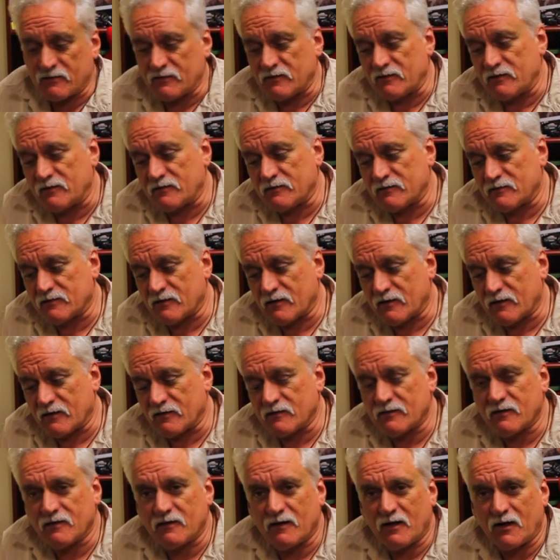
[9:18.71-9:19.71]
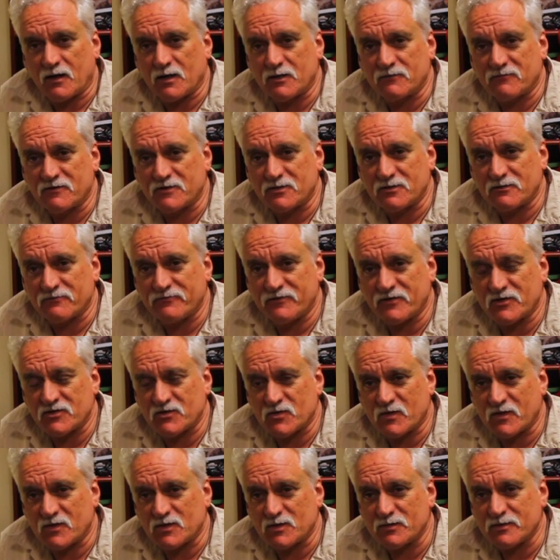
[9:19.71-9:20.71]
And hopefully it'll
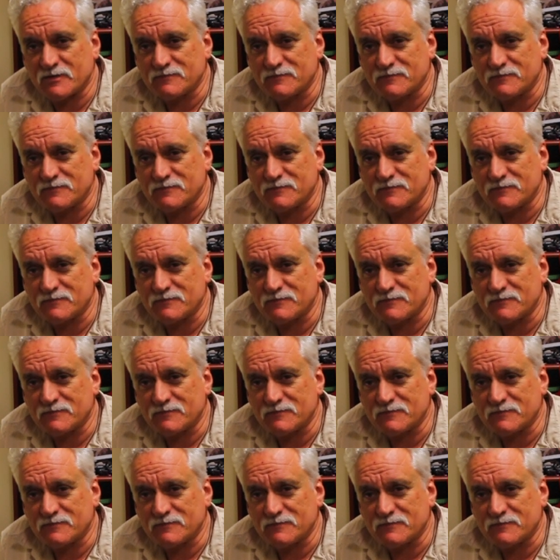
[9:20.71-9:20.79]
fix well.